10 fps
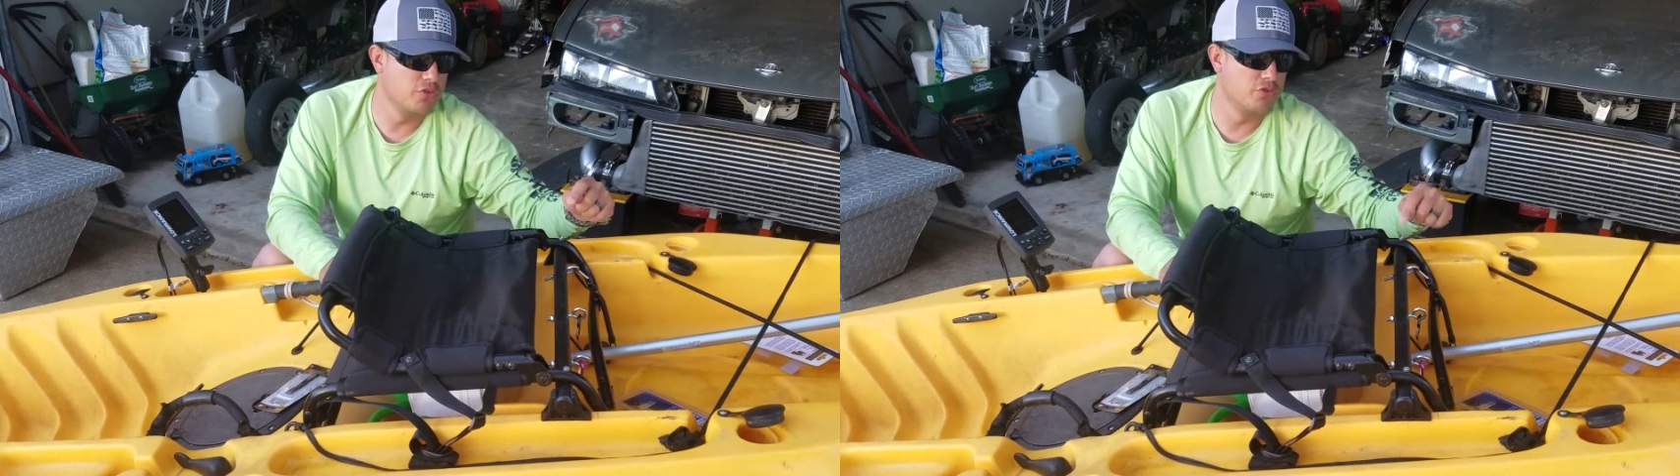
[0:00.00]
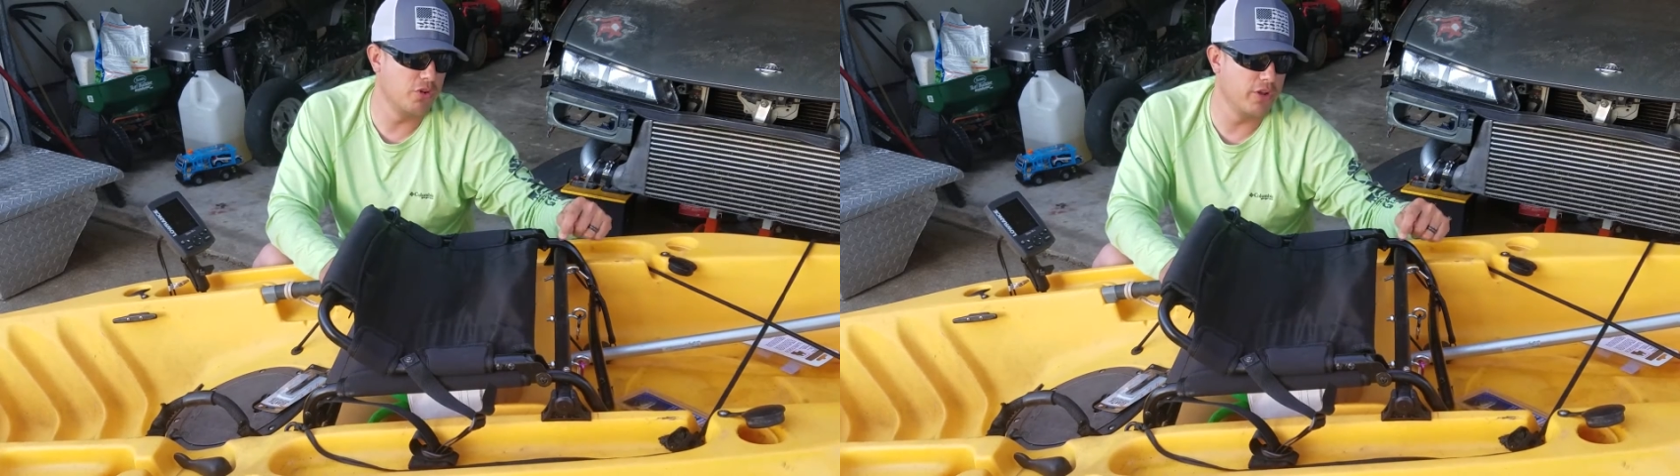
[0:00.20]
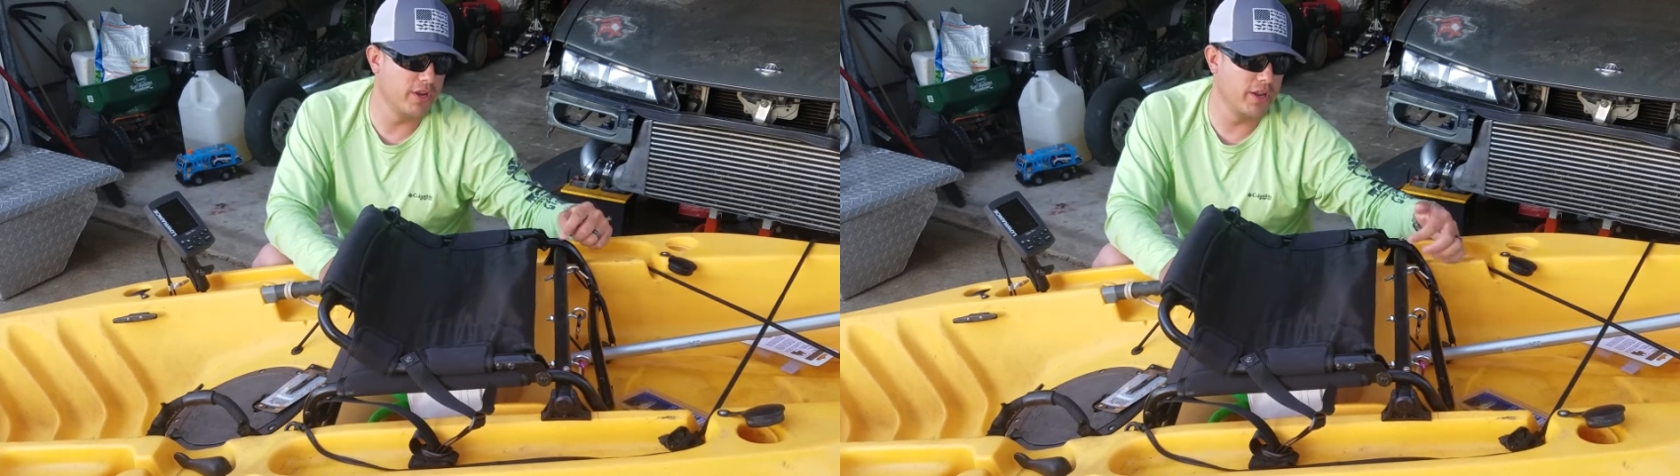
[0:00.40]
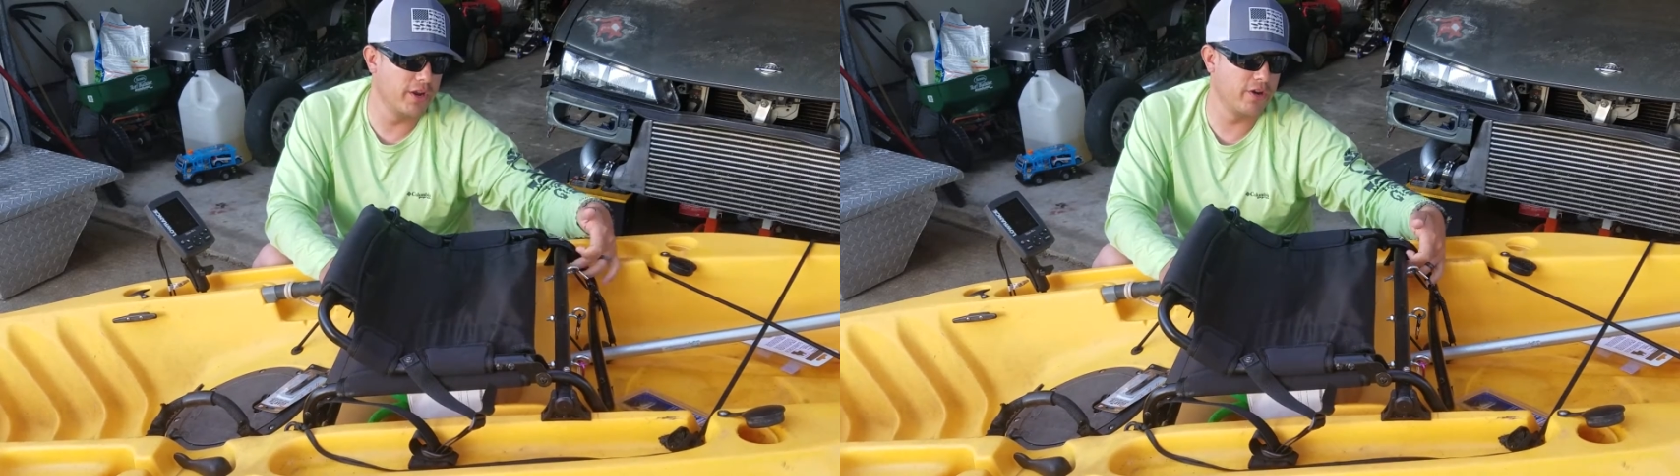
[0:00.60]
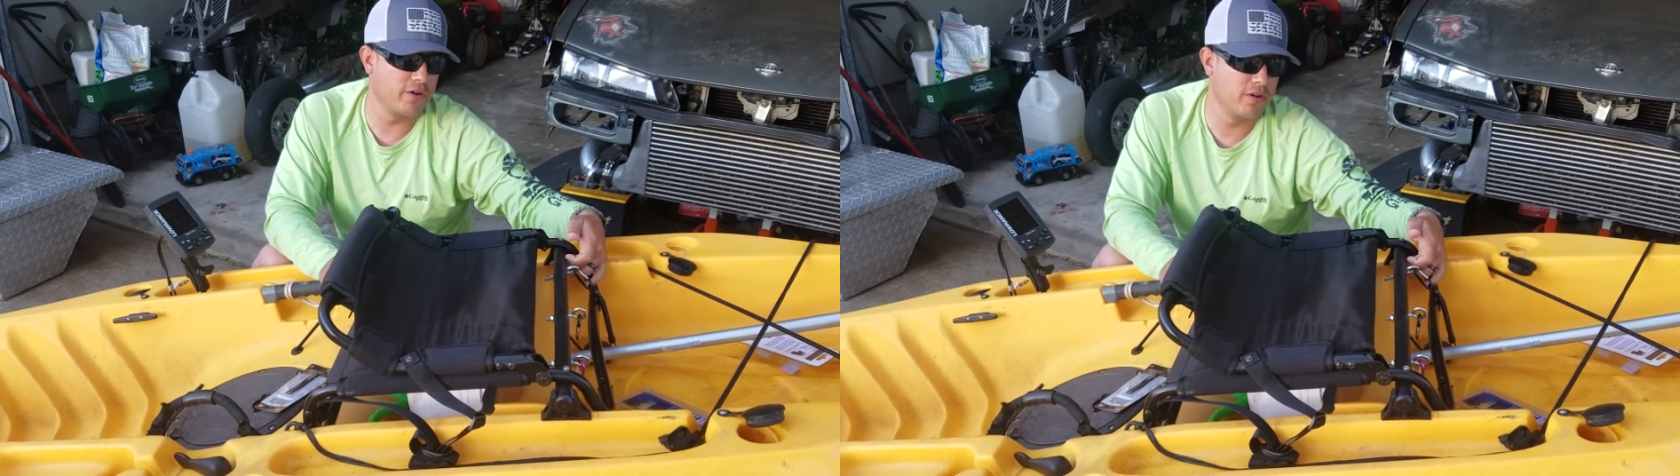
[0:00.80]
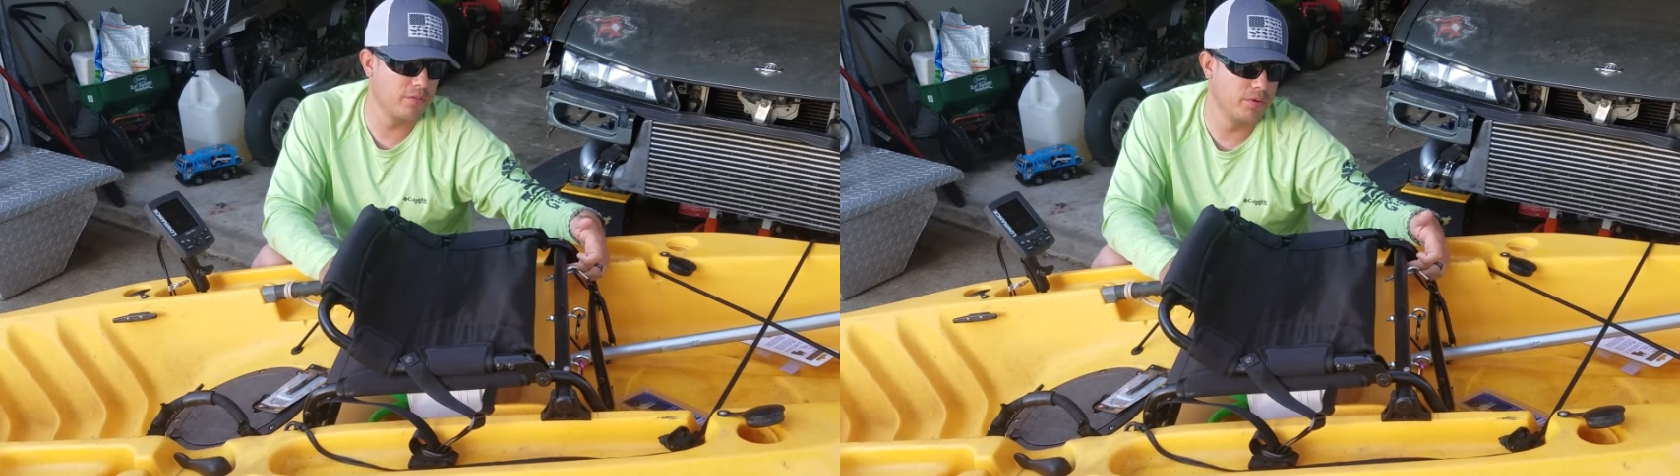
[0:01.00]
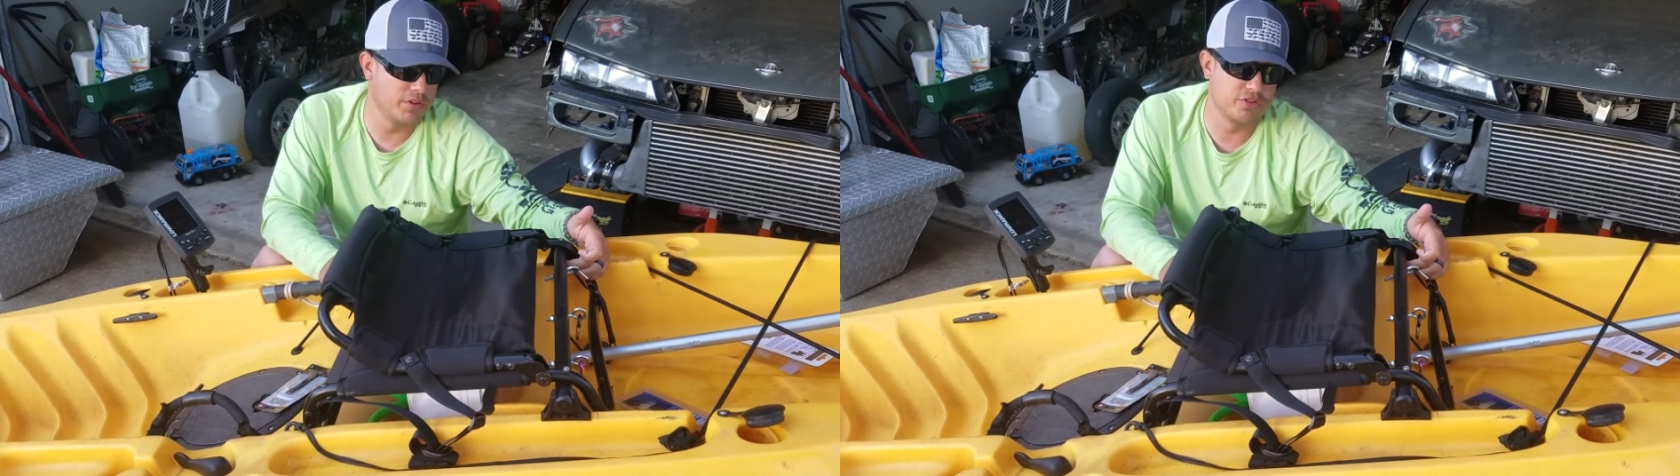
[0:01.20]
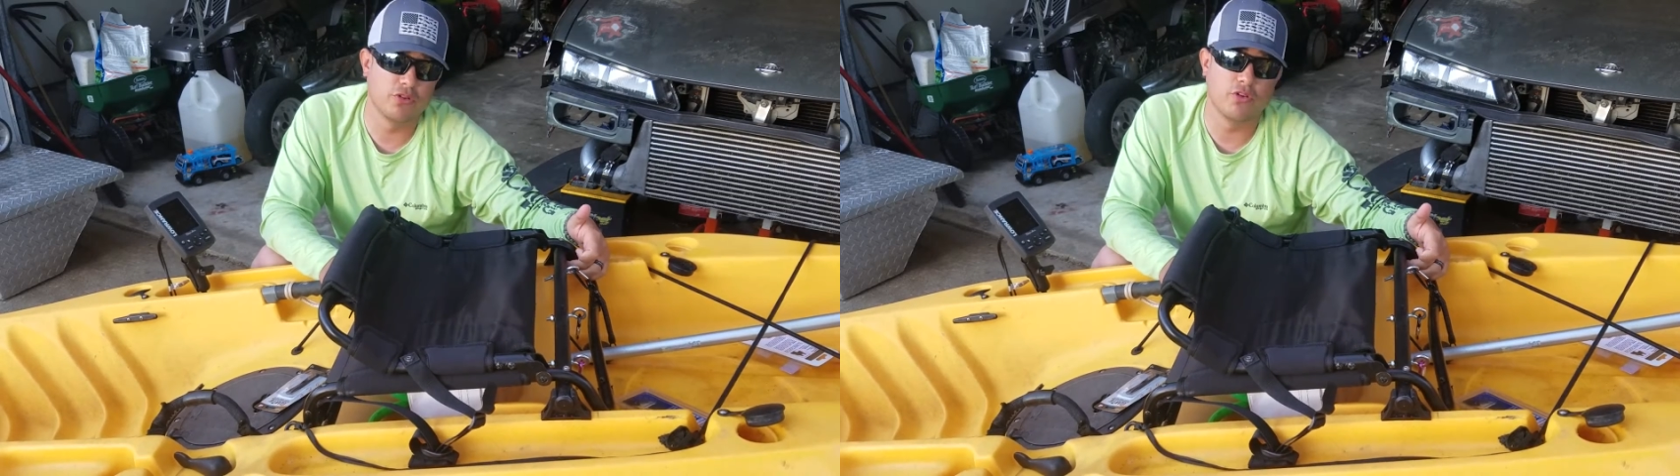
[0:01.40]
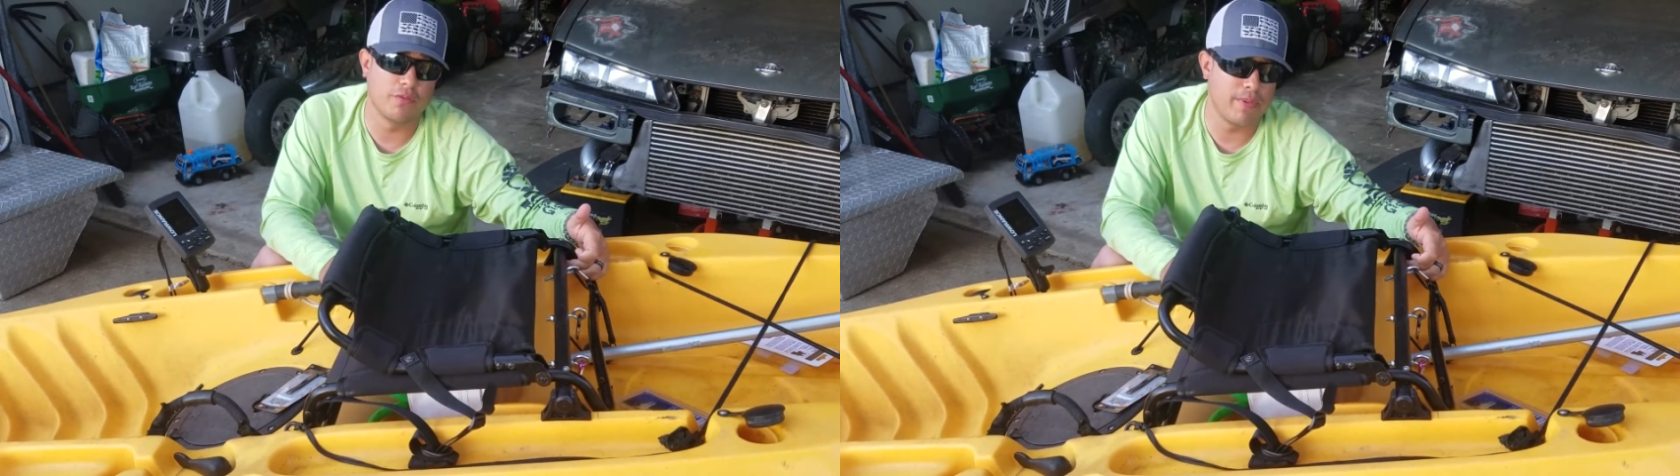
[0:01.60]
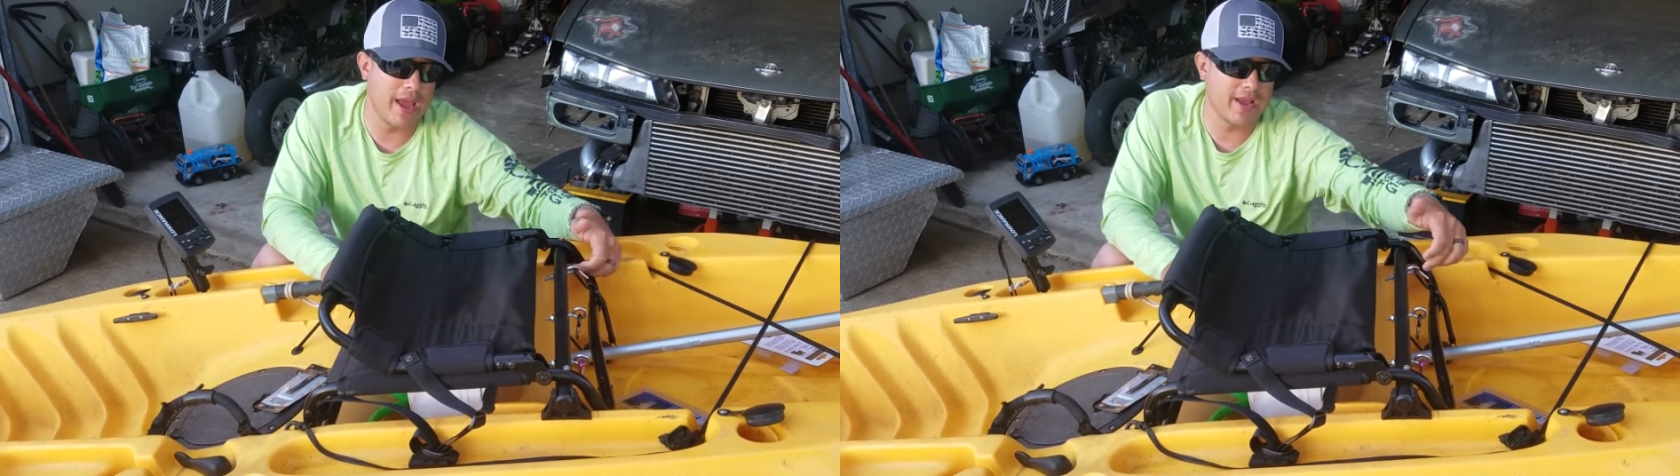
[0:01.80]
drill in here, put a screw on the
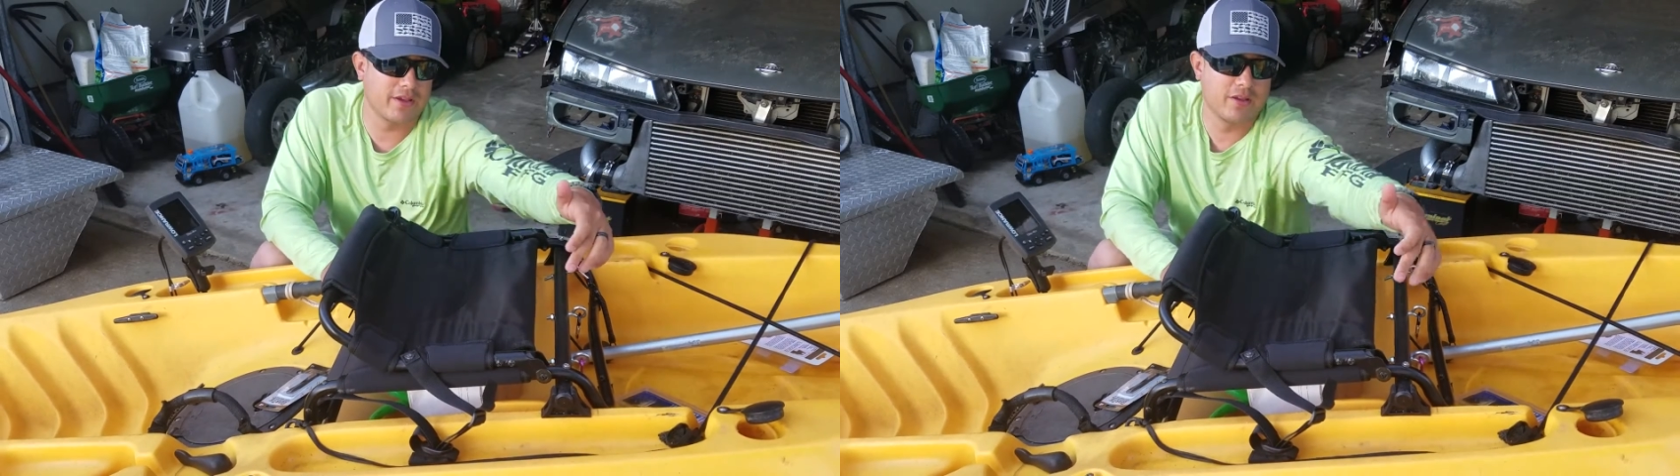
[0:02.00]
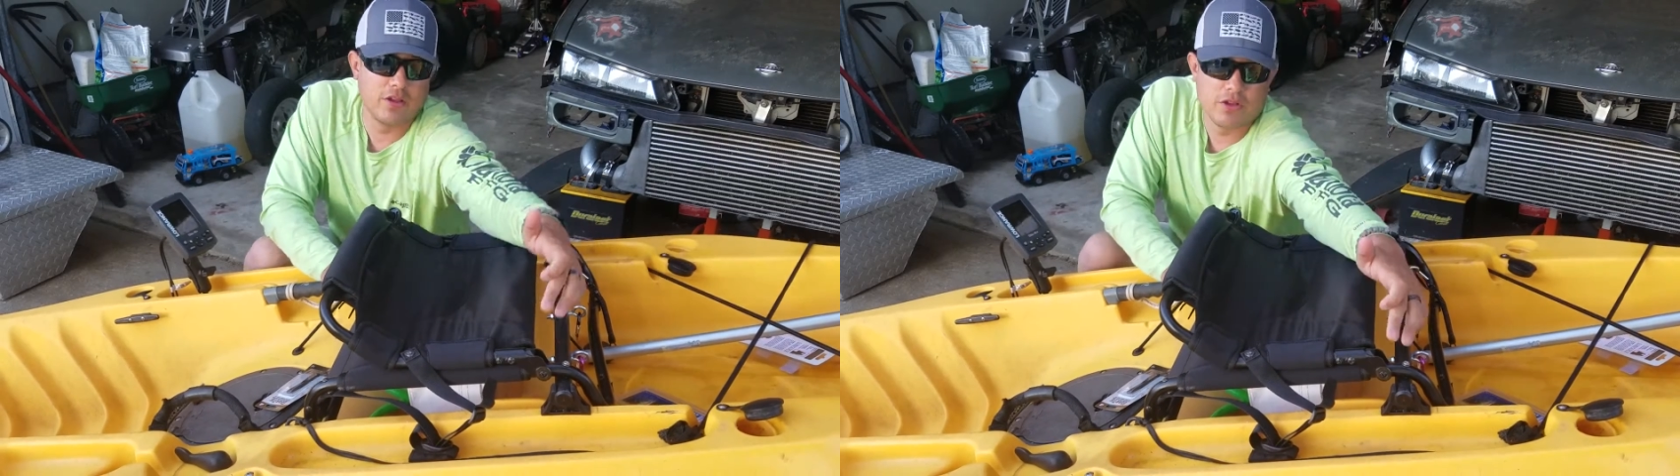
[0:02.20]
back,